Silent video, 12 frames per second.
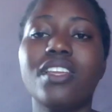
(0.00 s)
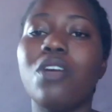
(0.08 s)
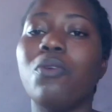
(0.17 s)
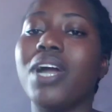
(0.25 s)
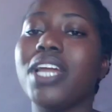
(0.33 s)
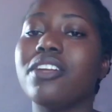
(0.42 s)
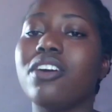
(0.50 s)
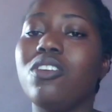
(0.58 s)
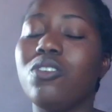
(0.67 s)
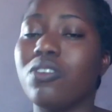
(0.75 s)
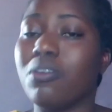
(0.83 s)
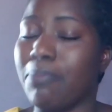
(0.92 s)
Why not
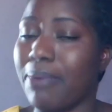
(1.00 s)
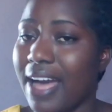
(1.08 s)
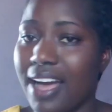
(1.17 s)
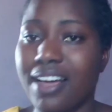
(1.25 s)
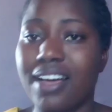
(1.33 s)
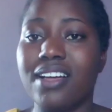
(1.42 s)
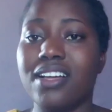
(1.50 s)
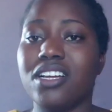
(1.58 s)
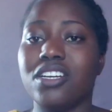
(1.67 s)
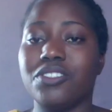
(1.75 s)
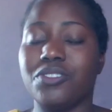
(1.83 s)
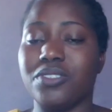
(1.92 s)
look back
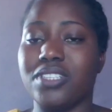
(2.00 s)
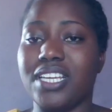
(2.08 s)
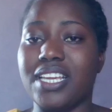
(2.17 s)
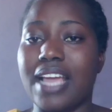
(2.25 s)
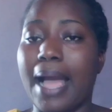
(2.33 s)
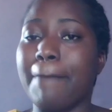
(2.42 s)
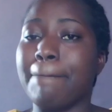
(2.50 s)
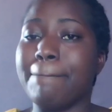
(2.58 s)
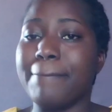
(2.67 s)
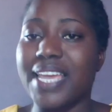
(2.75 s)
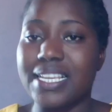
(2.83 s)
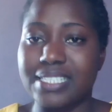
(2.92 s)
to the
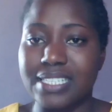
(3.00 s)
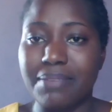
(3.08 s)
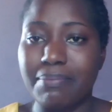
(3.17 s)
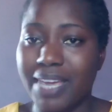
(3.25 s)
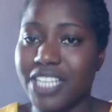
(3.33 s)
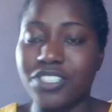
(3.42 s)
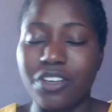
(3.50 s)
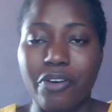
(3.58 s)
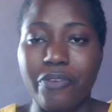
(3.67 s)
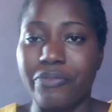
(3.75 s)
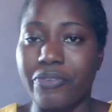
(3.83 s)
amazement of